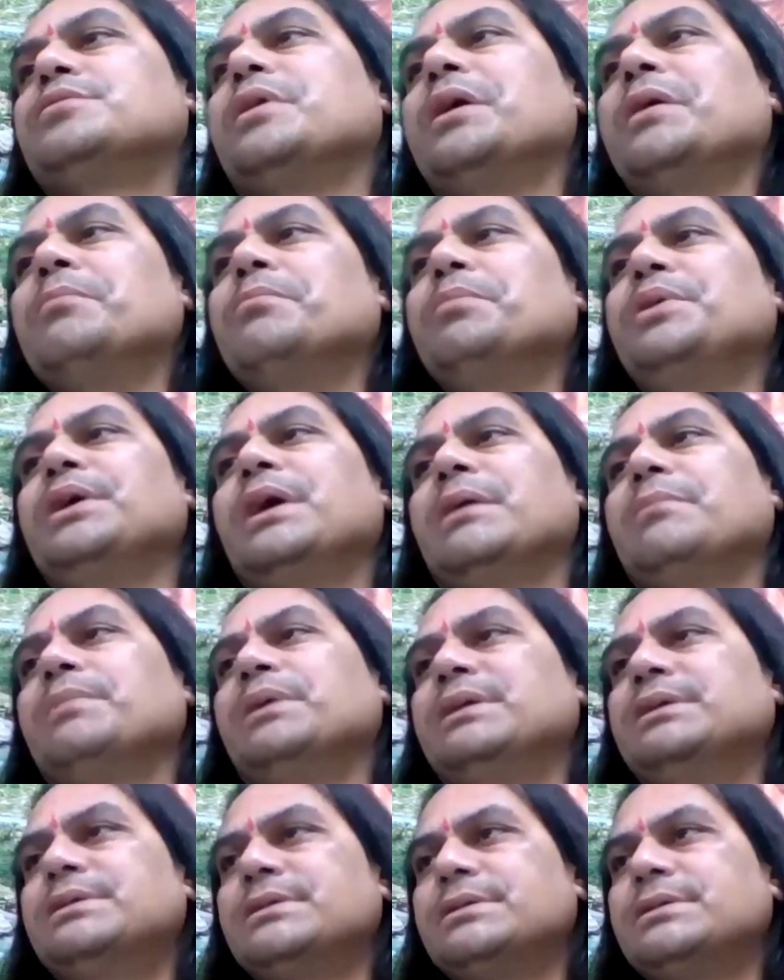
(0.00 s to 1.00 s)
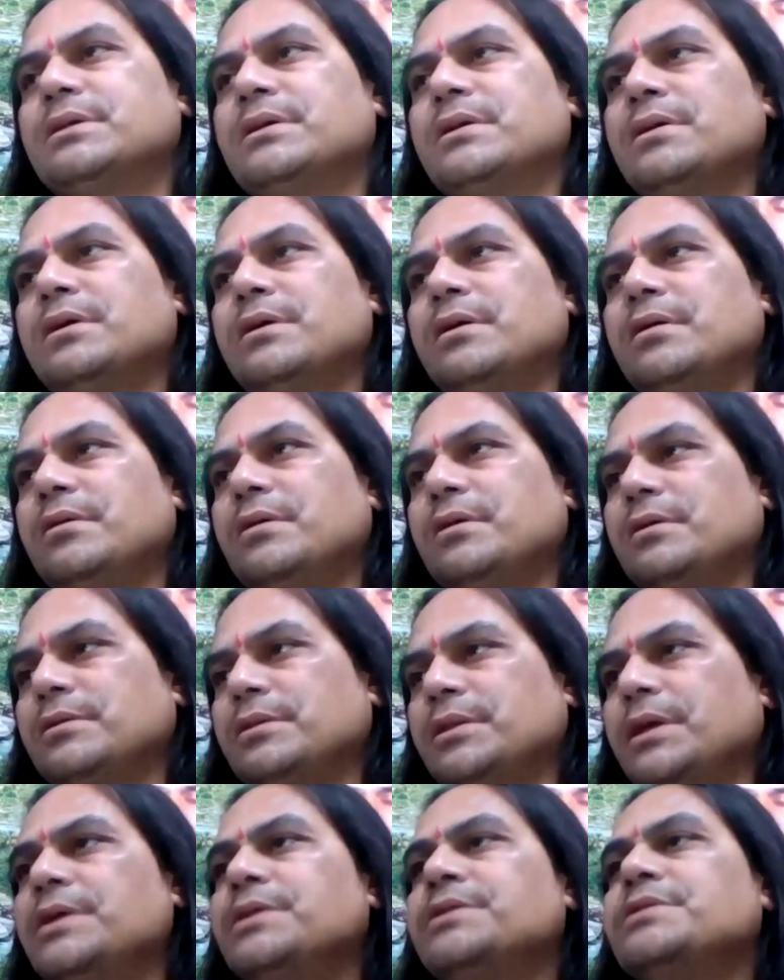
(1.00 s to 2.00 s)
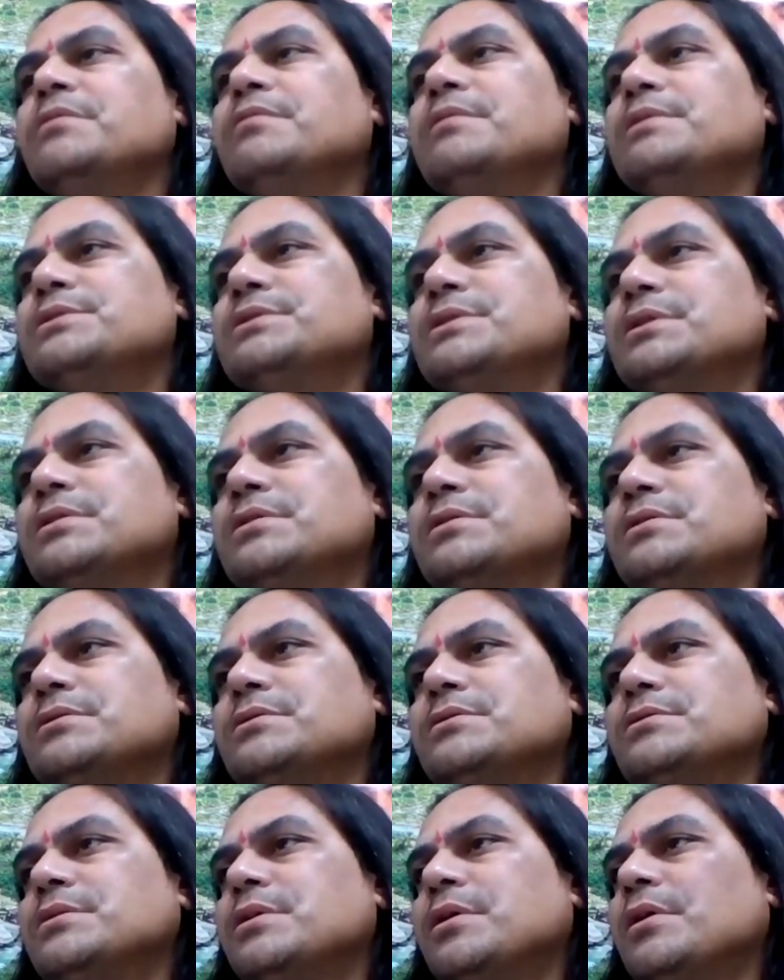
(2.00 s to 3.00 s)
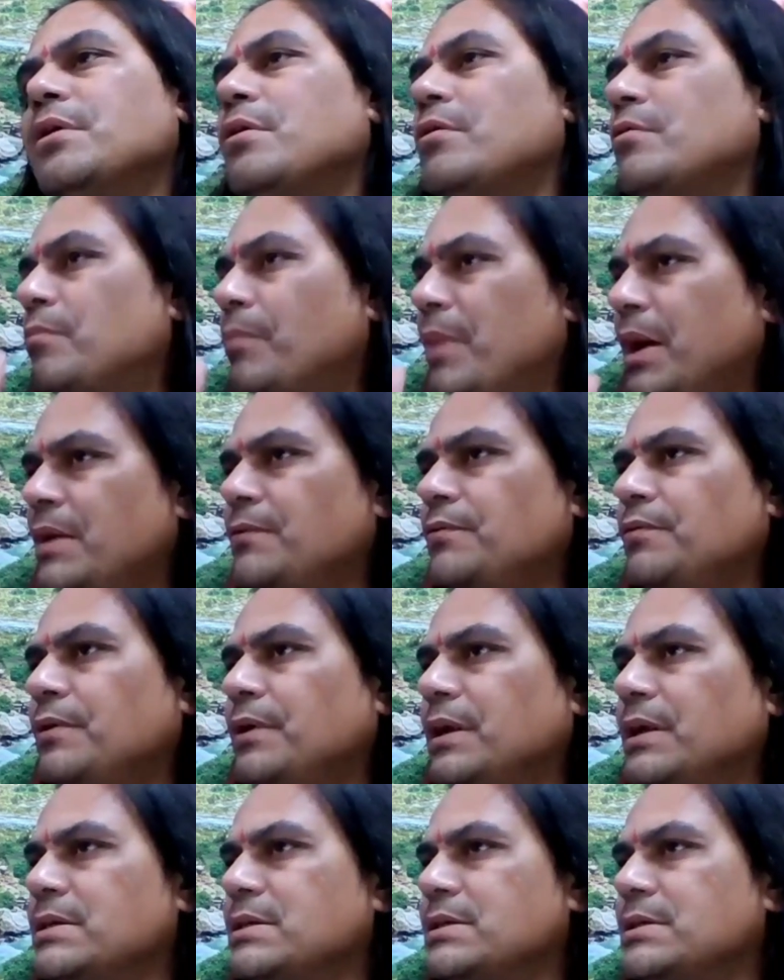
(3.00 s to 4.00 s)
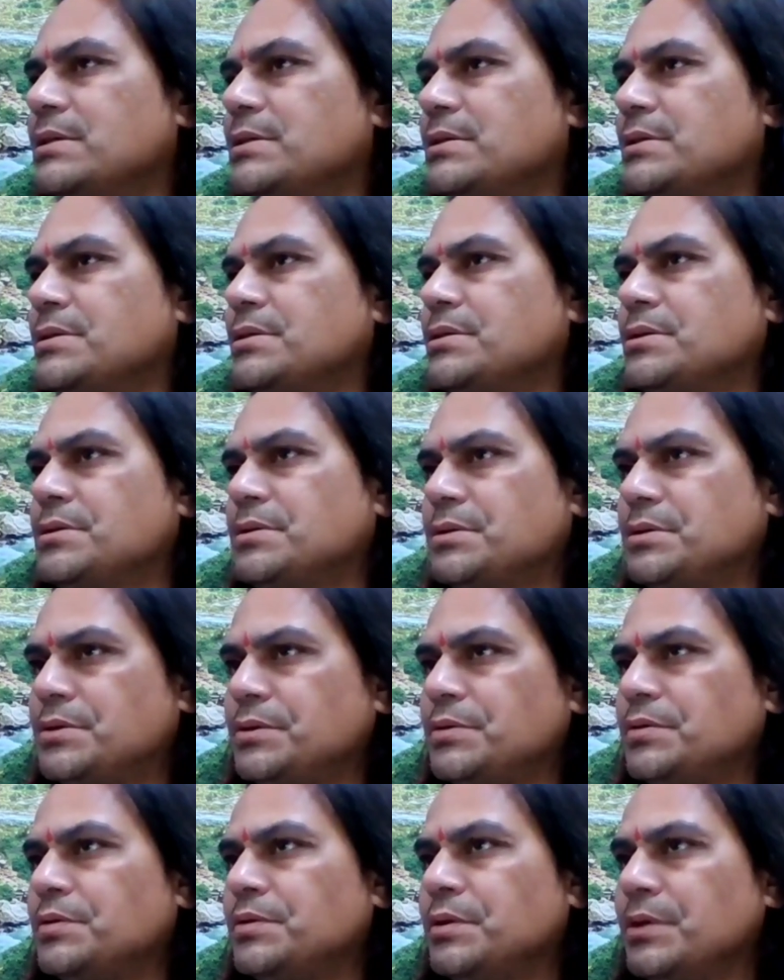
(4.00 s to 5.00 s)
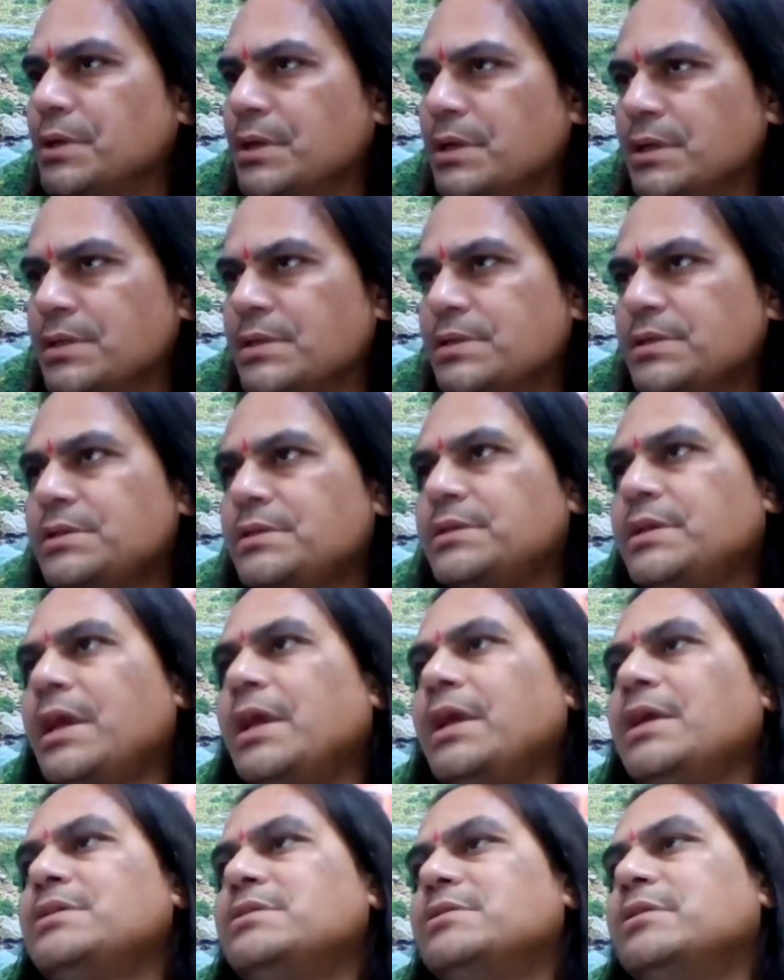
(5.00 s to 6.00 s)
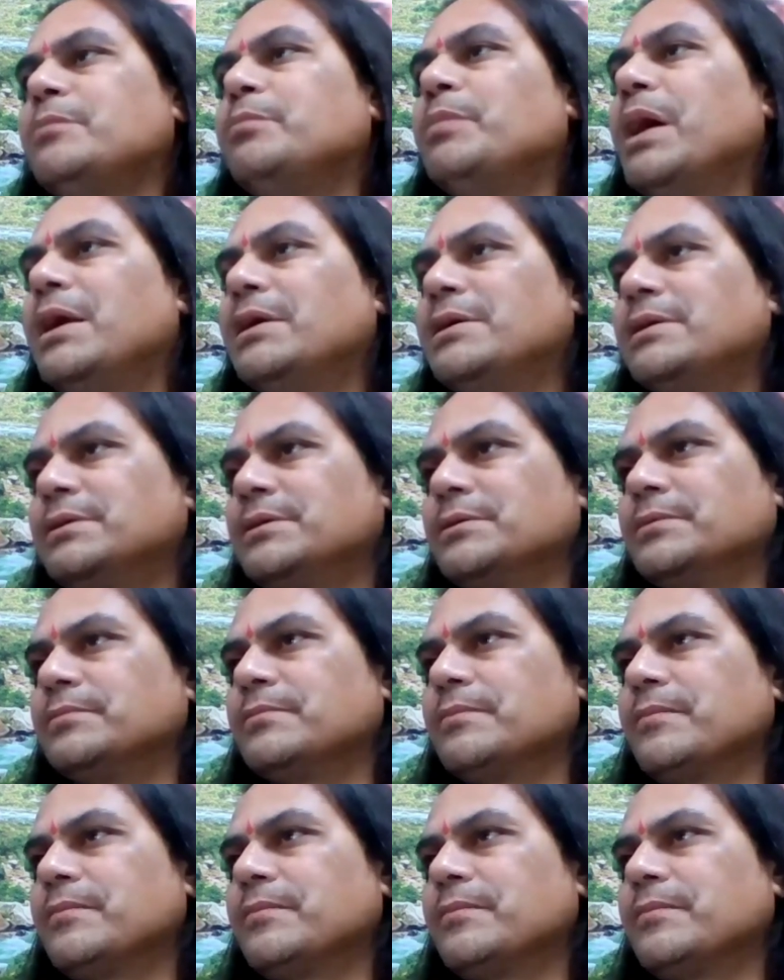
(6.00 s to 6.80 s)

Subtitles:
So MBI means the intervention of mindfulness to change the pattern.